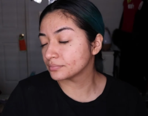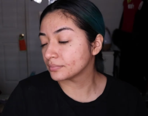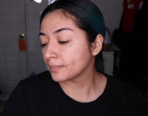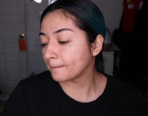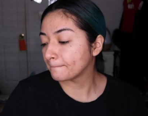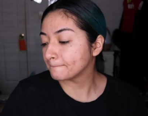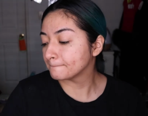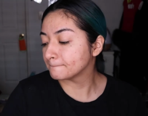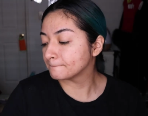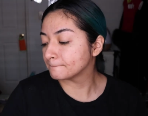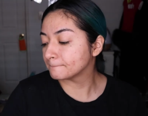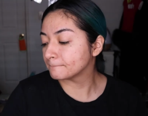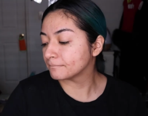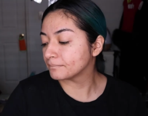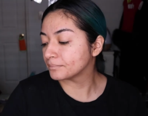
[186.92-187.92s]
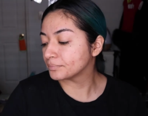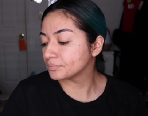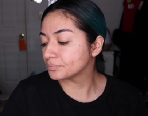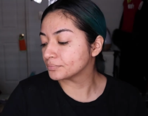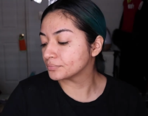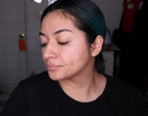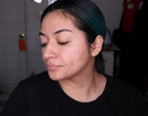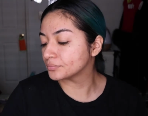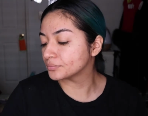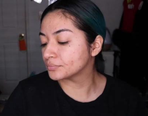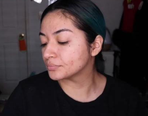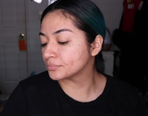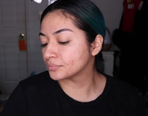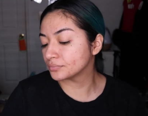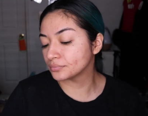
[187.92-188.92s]

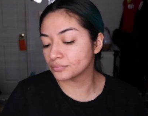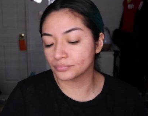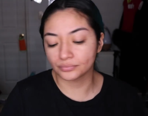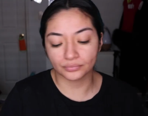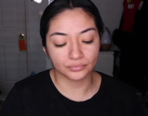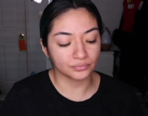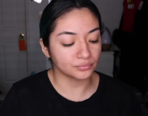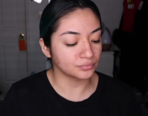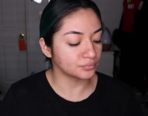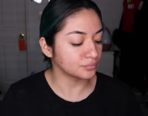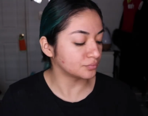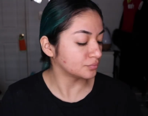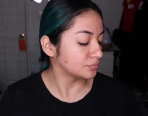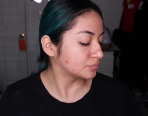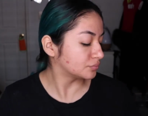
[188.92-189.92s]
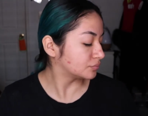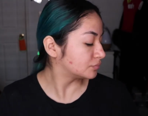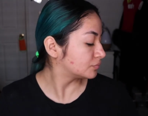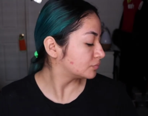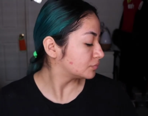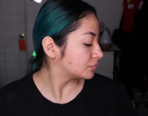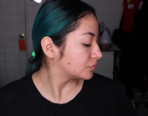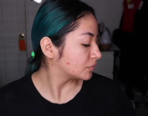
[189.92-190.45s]
Nothing is said.